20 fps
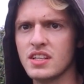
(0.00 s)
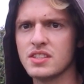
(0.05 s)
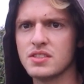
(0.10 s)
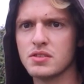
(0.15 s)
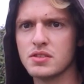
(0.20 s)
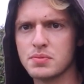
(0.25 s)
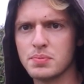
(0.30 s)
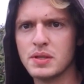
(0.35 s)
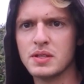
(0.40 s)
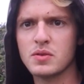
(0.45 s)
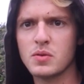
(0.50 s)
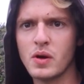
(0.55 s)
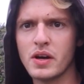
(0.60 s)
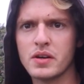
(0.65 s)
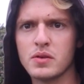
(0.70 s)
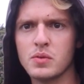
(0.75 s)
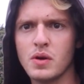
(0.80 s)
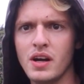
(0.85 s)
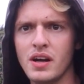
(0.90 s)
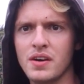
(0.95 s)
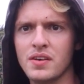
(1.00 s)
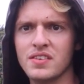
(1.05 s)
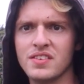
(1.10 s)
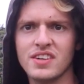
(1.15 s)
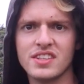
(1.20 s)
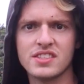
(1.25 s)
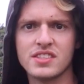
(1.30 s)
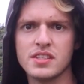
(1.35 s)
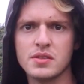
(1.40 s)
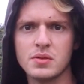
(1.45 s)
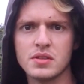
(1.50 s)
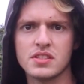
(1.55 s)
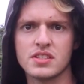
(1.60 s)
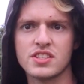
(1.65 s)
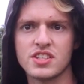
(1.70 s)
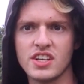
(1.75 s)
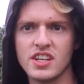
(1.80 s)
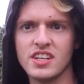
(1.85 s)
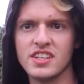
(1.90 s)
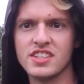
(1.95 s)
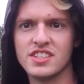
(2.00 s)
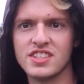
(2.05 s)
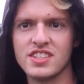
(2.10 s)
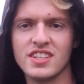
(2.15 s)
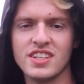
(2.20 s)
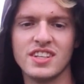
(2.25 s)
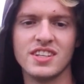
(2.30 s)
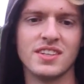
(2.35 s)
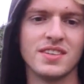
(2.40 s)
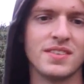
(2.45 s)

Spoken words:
so it's been quite a while. Let's see what's changed.